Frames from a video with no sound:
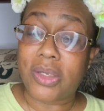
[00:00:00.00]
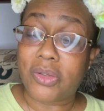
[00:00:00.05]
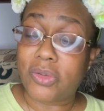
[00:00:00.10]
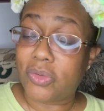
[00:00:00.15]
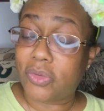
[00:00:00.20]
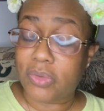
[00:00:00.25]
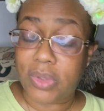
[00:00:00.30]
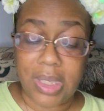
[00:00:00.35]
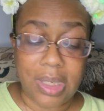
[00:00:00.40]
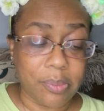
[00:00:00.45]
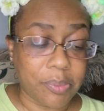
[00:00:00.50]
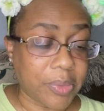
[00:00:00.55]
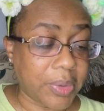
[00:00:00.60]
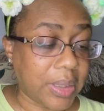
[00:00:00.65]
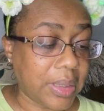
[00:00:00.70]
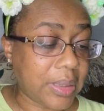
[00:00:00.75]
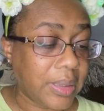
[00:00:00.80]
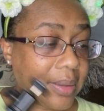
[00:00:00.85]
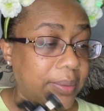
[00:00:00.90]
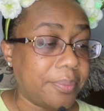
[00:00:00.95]
you you can't bring
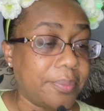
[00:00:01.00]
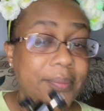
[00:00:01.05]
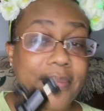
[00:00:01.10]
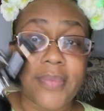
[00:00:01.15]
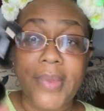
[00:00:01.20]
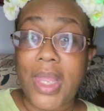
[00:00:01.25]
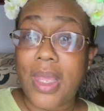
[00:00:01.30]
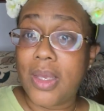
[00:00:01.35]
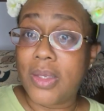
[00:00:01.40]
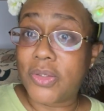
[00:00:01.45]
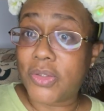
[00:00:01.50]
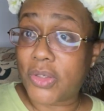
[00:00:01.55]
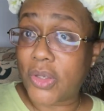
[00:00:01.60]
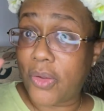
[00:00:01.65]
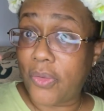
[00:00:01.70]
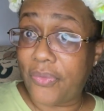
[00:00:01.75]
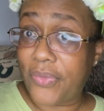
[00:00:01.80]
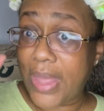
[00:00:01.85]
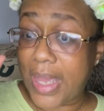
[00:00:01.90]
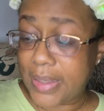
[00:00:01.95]
it in. So
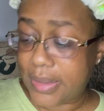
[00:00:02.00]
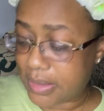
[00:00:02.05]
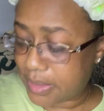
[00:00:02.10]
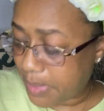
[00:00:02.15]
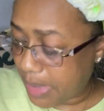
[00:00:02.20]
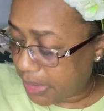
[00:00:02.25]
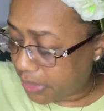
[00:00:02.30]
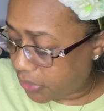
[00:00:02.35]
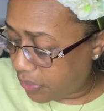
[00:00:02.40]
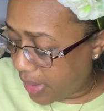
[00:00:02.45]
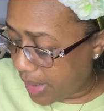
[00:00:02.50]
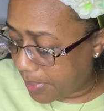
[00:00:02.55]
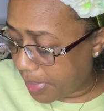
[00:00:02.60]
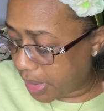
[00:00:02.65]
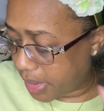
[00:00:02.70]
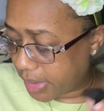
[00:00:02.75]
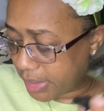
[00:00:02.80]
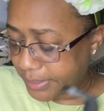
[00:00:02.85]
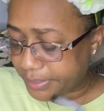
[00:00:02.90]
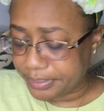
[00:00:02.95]
that is my
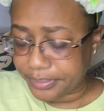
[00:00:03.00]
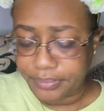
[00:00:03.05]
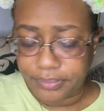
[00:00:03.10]
tripod.